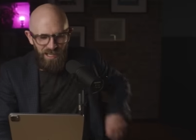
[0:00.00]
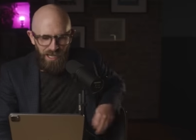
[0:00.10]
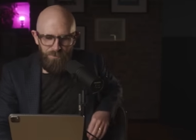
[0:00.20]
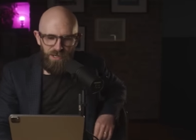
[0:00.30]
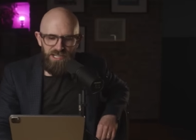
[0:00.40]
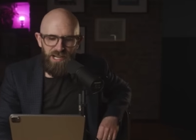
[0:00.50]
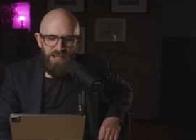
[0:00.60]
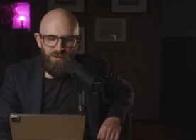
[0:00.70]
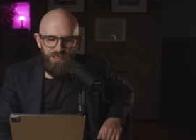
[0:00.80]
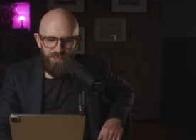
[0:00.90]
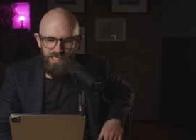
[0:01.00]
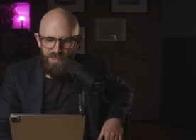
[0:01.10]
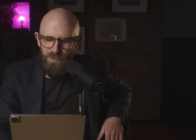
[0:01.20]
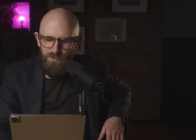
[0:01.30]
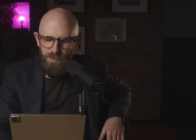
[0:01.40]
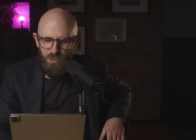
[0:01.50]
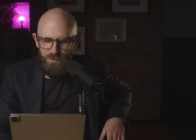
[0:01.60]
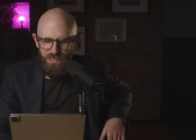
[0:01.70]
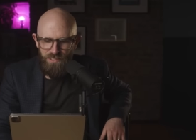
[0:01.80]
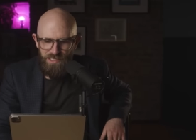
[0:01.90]
I appreciate you and your team giving me the
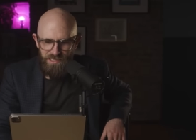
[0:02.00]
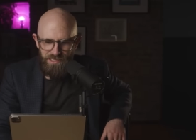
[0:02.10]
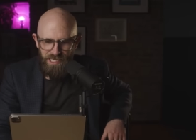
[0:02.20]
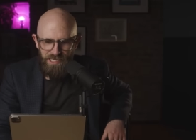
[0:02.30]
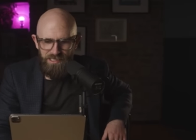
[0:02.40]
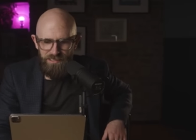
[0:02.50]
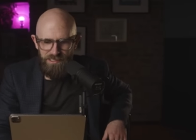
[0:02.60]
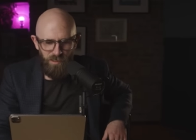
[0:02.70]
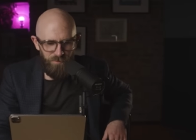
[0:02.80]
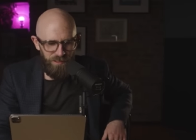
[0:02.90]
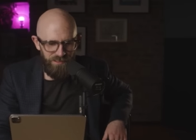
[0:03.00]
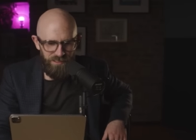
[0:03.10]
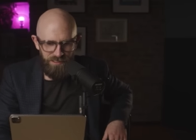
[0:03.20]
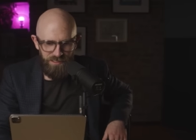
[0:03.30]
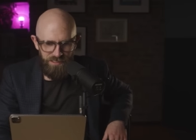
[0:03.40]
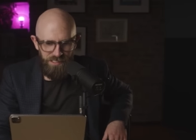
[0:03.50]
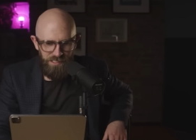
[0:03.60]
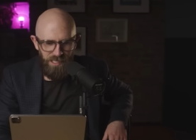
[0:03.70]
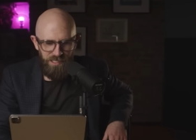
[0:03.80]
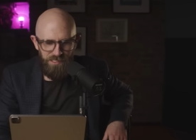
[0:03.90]
opportunity to tackle a topic that
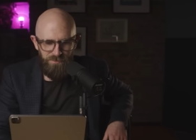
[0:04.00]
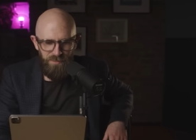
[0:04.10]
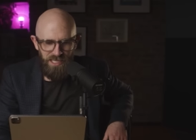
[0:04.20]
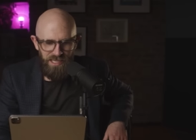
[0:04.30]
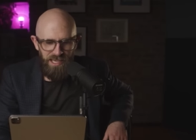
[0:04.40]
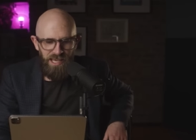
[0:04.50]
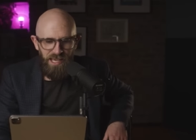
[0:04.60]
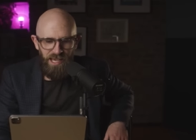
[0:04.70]
concerns me